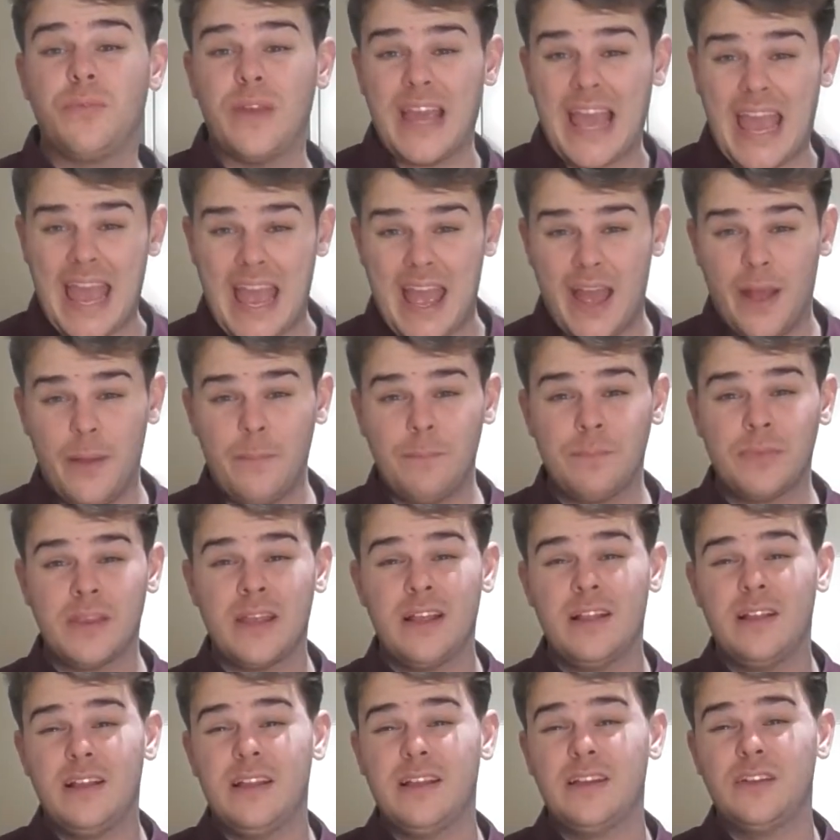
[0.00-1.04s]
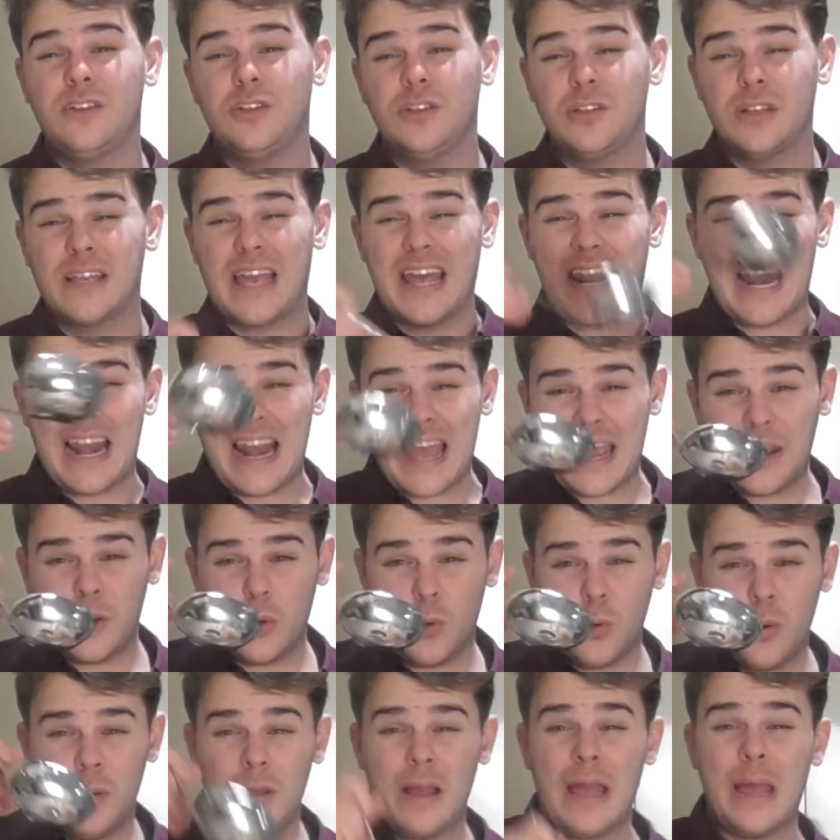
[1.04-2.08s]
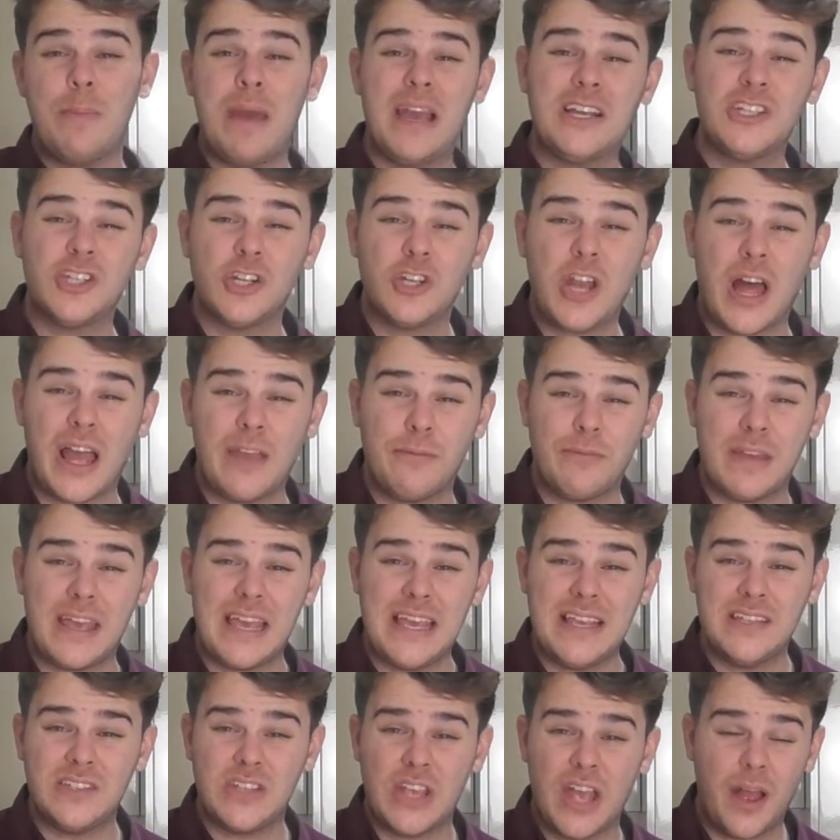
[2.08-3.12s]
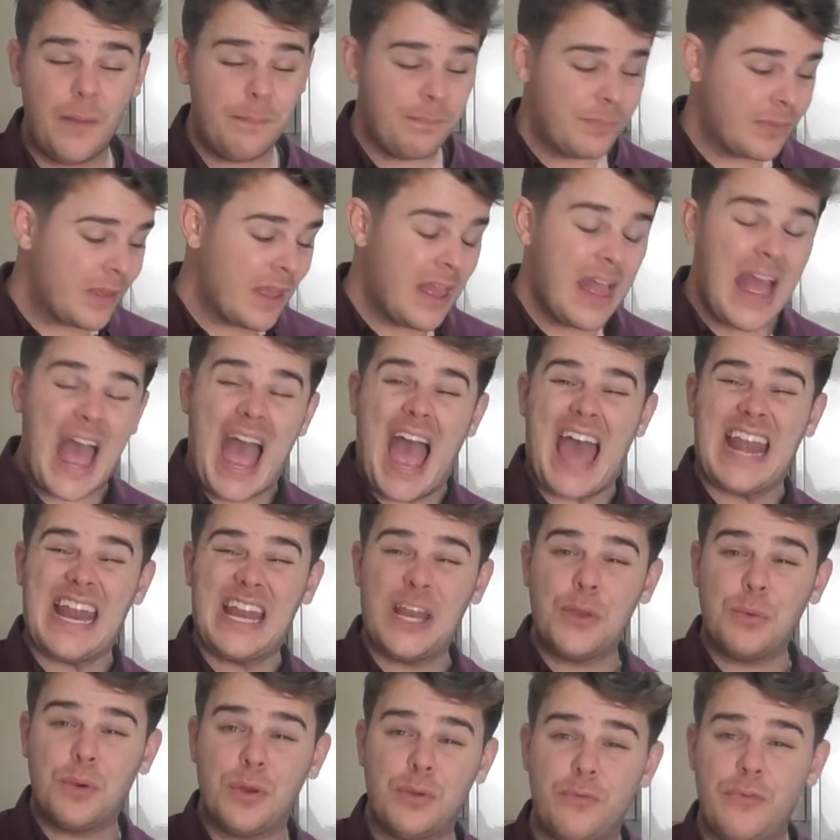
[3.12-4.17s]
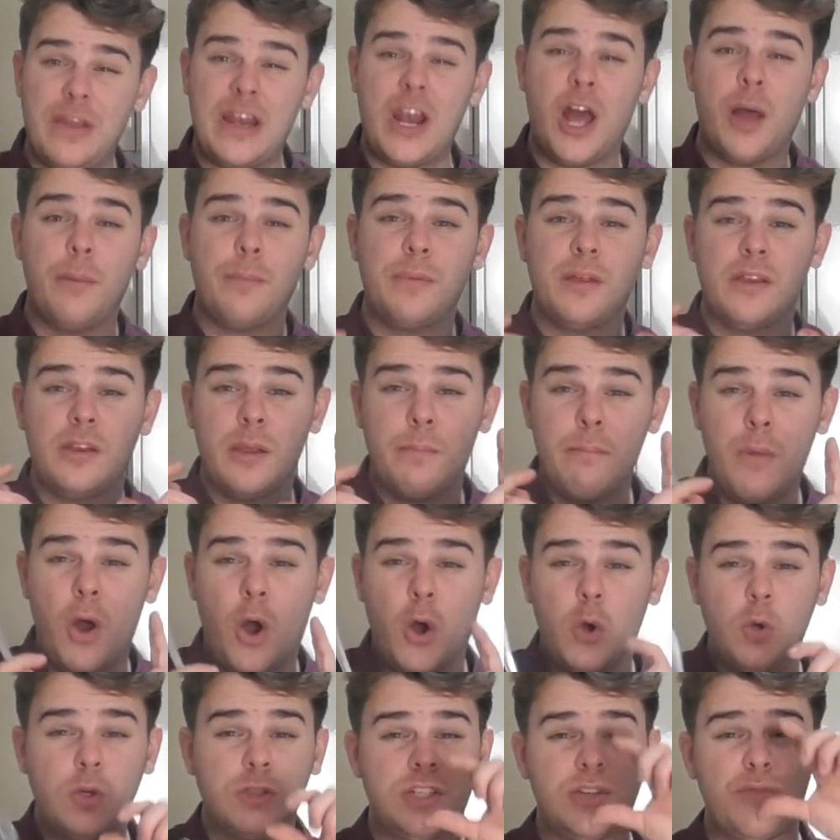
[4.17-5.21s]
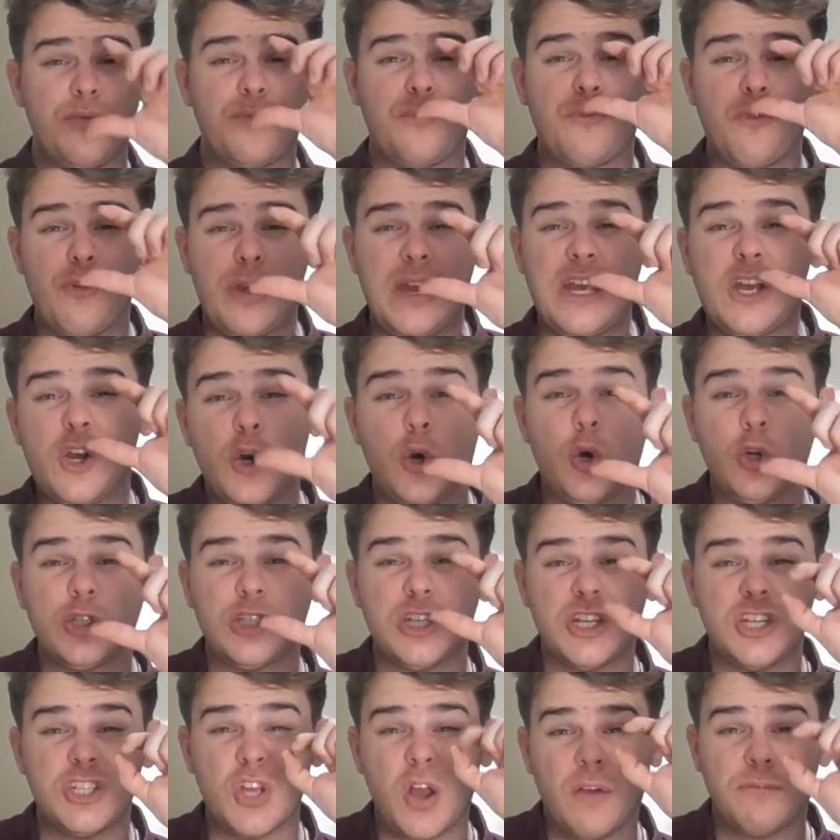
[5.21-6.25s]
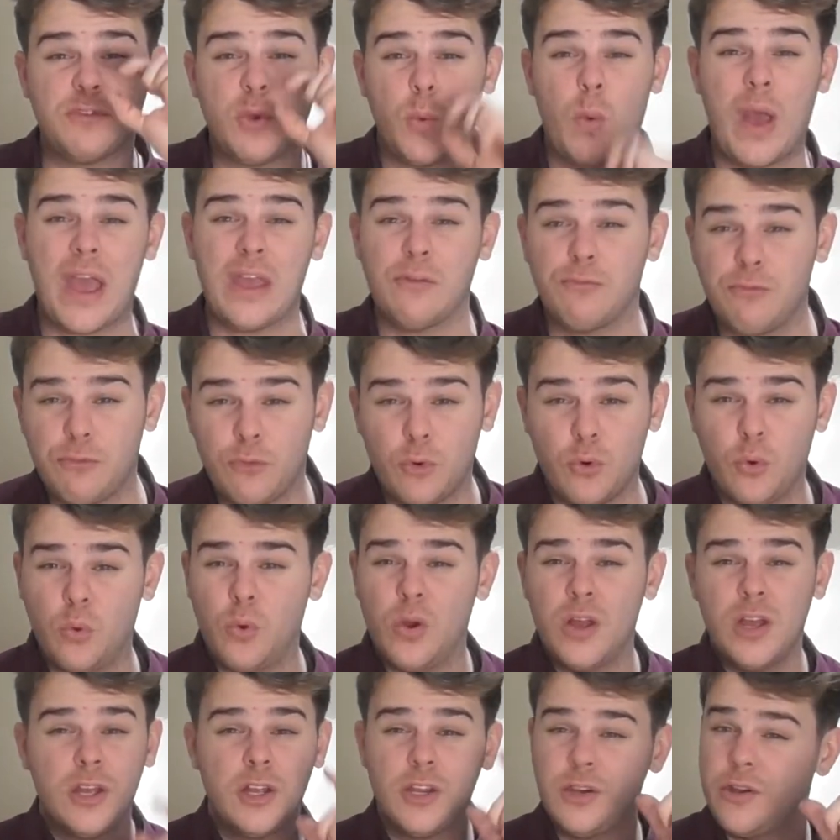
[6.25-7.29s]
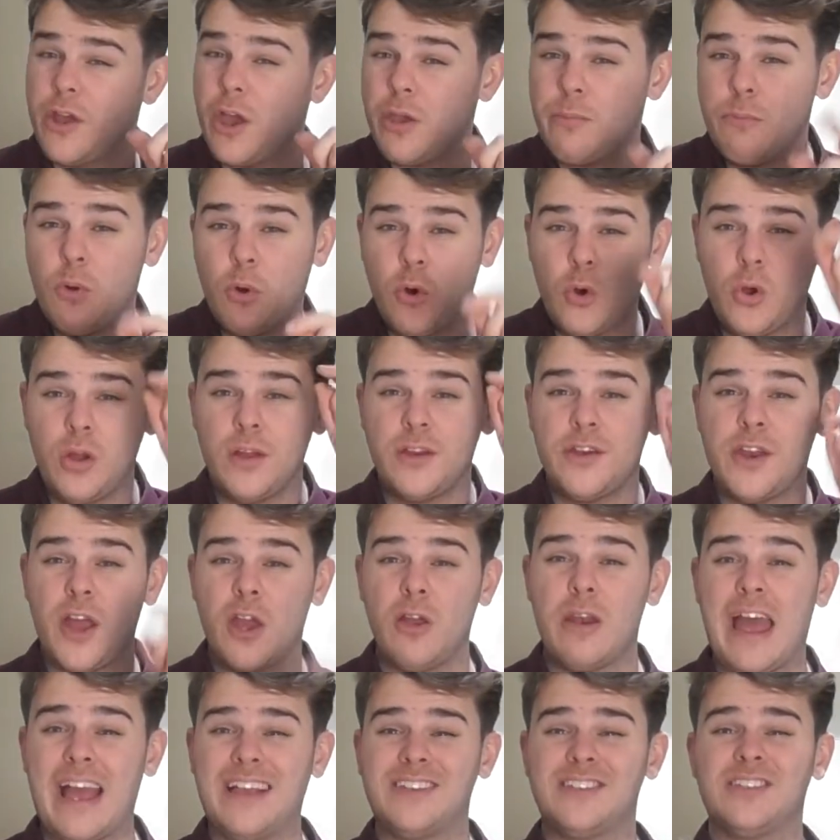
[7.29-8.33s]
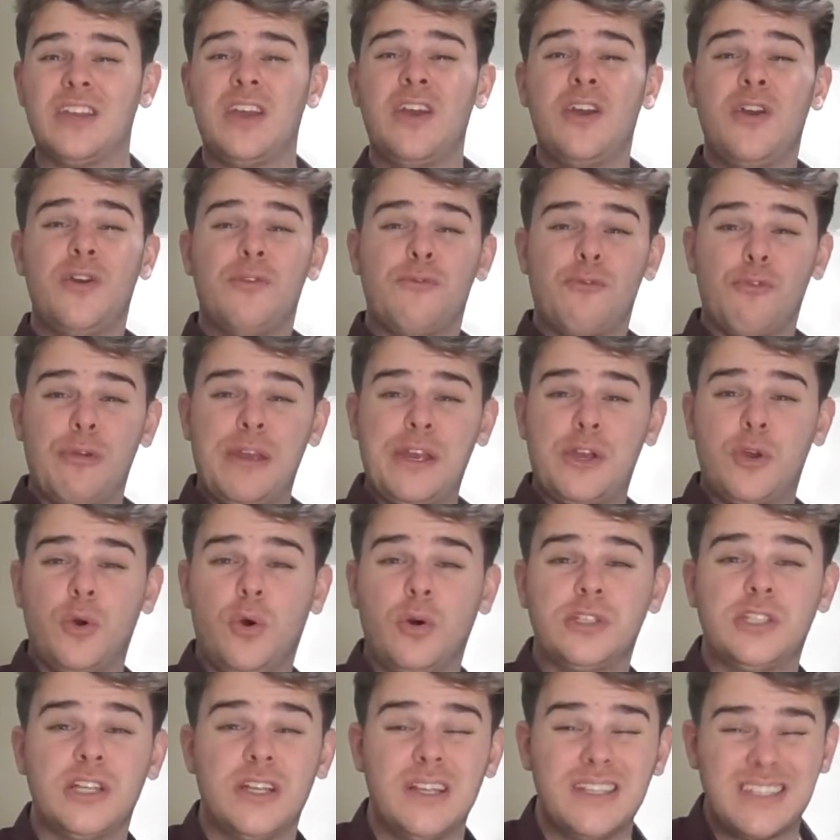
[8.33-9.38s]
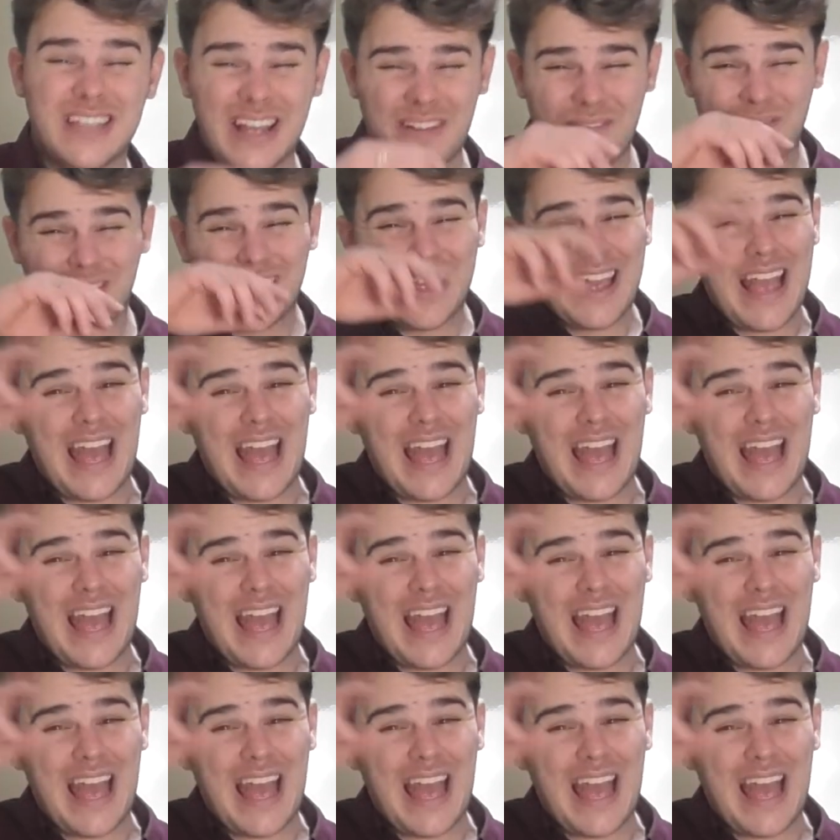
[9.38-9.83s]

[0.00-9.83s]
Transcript: thing here, get a ladle, it makes your life easier, and then you want to fill up the mould 3/4 of the way full. No more, no less. 3/4.